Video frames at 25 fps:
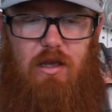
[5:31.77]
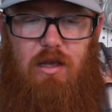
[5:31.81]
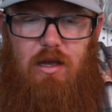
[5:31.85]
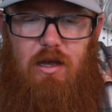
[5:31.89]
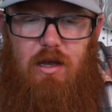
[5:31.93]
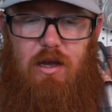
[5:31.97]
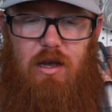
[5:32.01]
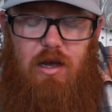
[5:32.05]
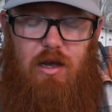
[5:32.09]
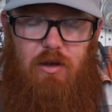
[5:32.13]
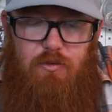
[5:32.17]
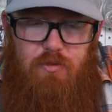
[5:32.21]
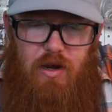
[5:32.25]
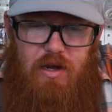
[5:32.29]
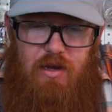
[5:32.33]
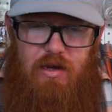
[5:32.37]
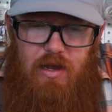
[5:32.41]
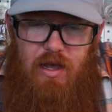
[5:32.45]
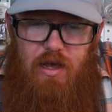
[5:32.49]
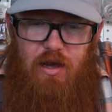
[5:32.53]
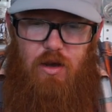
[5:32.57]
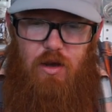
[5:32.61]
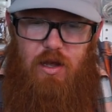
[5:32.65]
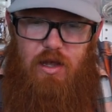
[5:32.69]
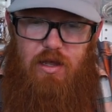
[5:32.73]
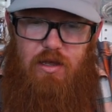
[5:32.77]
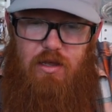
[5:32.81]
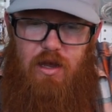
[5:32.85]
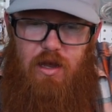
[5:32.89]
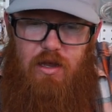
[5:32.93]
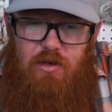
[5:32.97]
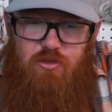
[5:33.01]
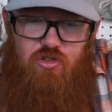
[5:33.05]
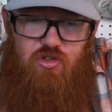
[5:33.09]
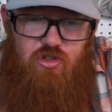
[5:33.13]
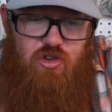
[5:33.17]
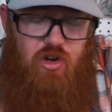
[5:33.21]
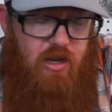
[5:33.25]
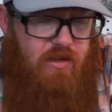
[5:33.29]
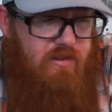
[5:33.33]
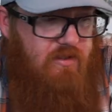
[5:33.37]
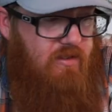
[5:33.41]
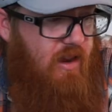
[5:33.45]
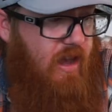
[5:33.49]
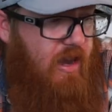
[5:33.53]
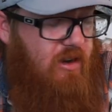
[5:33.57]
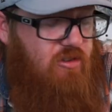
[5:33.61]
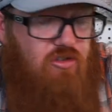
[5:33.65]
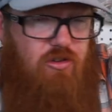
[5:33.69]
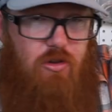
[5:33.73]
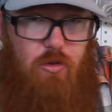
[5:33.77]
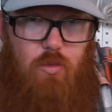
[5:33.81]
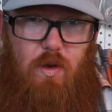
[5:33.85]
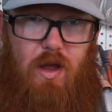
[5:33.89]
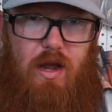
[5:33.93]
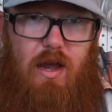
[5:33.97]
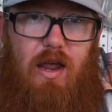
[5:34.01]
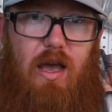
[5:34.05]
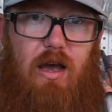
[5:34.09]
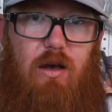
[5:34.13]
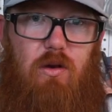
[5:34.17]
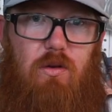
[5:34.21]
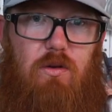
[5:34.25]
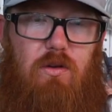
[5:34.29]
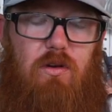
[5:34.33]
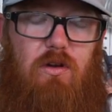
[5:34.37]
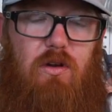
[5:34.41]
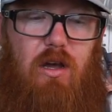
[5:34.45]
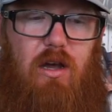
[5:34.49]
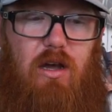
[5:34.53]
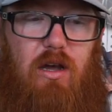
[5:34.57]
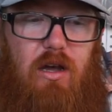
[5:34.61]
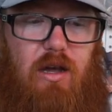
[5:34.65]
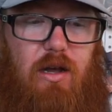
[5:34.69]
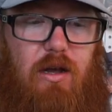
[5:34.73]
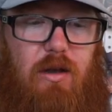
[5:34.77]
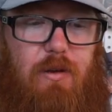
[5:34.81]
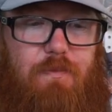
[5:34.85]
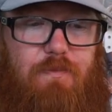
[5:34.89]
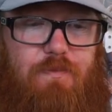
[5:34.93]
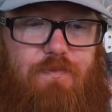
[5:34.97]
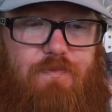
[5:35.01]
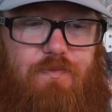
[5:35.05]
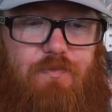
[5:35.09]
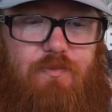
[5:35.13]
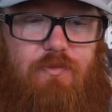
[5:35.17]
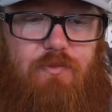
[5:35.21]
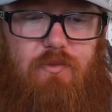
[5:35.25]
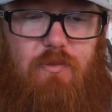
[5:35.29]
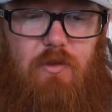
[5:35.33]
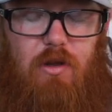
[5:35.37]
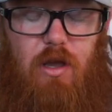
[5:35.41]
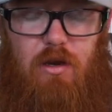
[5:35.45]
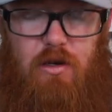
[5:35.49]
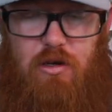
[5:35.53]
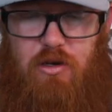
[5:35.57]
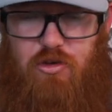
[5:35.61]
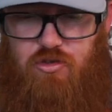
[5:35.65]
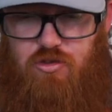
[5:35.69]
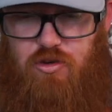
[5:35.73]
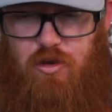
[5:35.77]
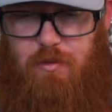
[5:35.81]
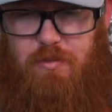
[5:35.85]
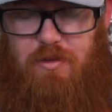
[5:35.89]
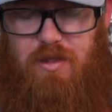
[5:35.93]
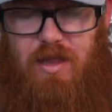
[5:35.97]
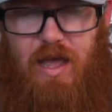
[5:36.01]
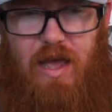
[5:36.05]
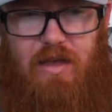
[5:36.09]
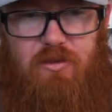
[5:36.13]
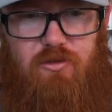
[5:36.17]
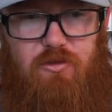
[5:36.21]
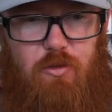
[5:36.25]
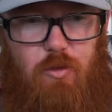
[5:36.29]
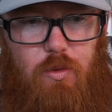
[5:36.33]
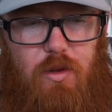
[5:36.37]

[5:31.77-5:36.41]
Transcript: Uh, right now, I, I just actually went out um, on a trip last